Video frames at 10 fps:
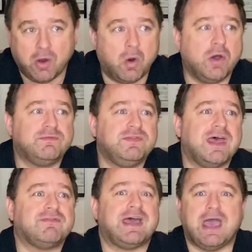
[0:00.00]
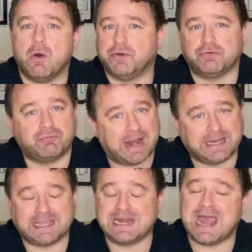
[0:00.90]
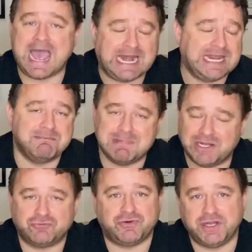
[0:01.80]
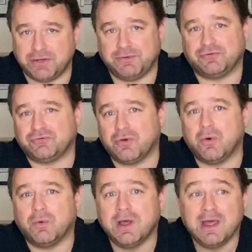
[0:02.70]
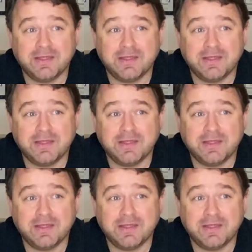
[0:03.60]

or have never held a rank in any military unit at all.